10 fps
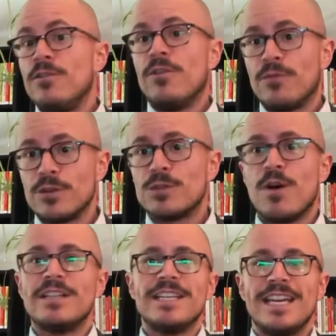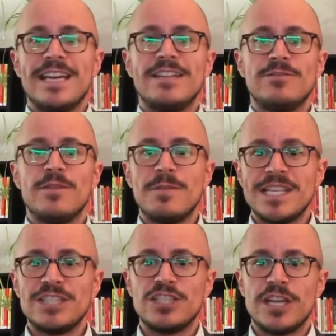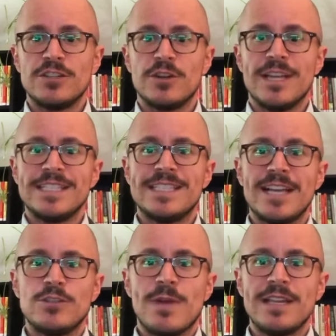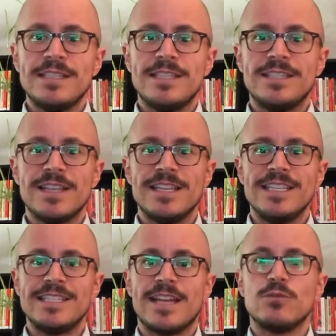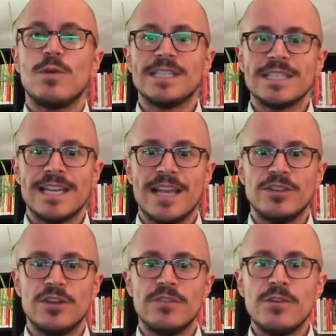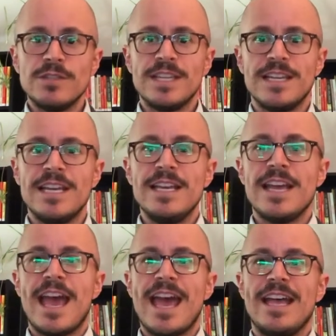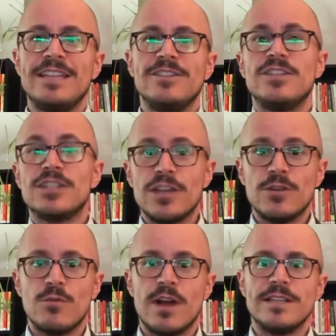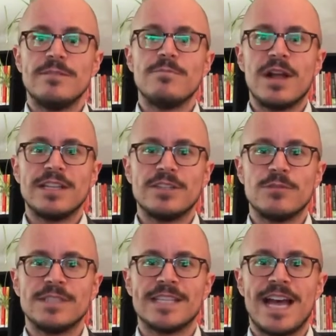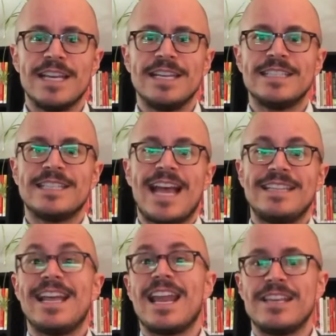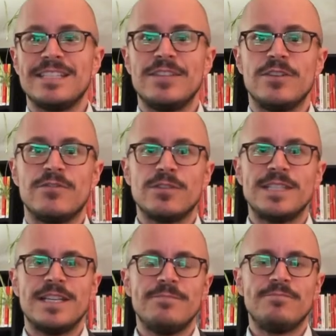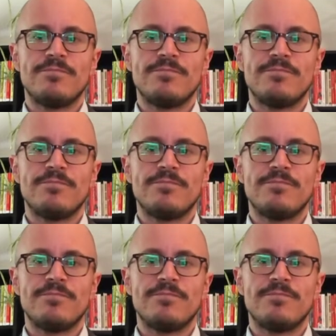The first one in feminist gender and sexuality studies at Wesleyan University, and the second one in political science at Dalhousie University.